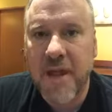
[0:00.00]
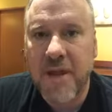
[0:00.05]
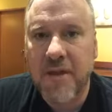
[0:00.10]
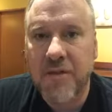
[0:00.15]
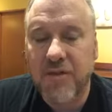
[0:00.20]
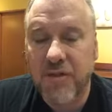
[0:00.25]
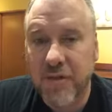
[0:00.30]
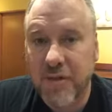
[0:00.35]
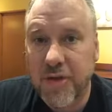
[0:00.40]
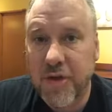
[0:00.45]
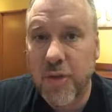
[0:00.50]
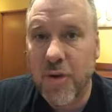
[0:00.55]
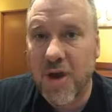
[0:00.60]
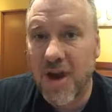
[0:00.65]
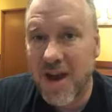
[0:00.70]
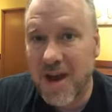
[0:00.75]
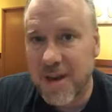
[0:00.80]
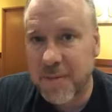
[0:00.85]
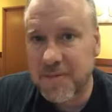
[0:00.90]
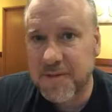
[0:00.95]
So if you
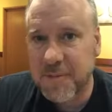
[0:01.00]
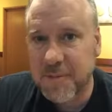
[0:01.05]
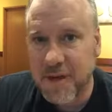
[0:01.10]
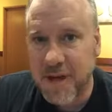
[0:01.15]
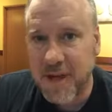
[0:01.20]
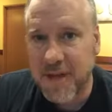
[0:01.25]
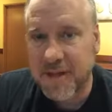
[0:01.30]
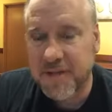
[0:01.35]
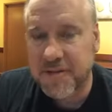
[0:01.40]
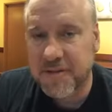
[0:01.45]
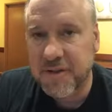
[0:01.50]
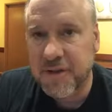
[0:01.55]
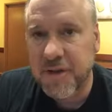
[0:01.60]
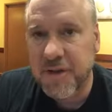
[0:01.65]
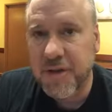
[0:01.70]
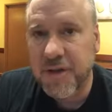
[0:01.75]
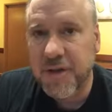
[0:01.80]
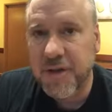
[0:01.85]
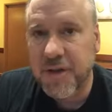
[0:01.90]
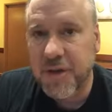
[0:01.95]
optimize
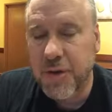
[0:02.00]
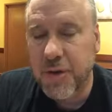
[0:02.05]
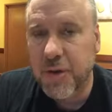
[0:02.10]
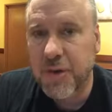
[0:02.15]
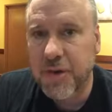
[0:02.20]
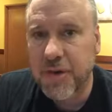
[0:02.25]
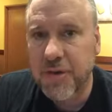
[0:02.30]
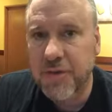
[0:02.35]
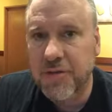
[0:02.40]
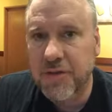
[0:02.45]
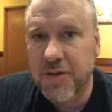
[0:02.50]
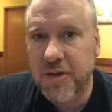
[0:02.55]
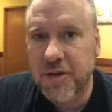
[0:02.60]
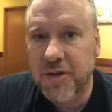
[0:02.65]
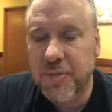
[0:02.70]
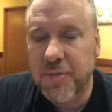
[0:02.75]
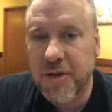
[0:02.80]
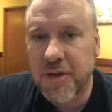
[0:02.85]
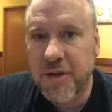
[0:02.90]
your YouTube